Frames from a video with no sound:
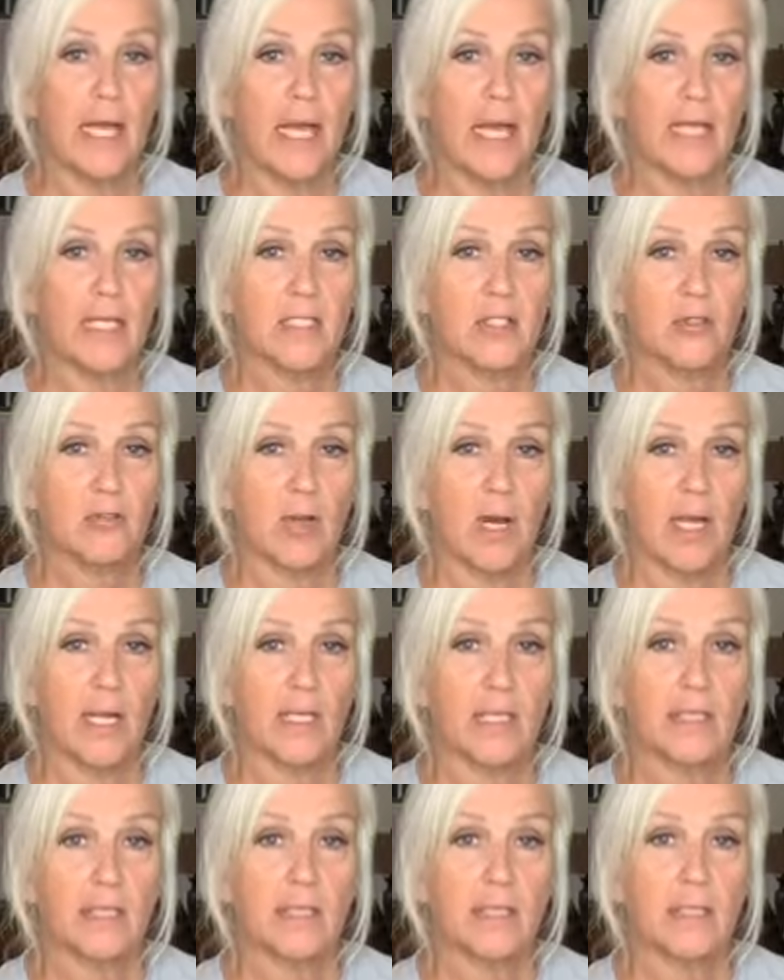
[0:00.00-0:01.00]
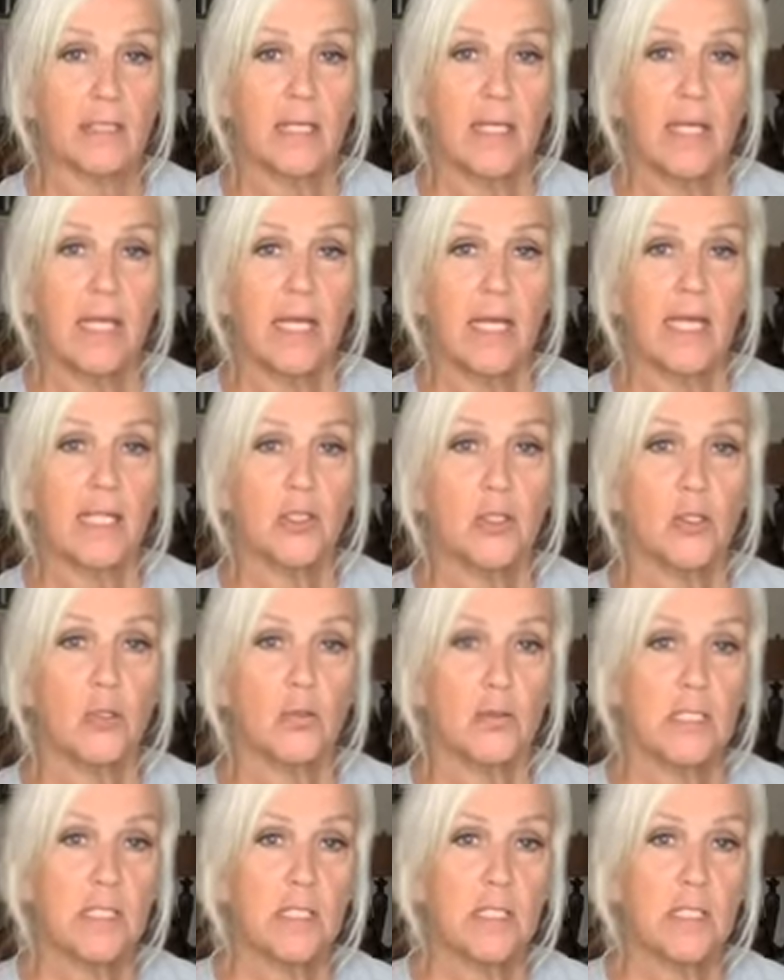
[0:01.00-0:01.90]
extract, and 2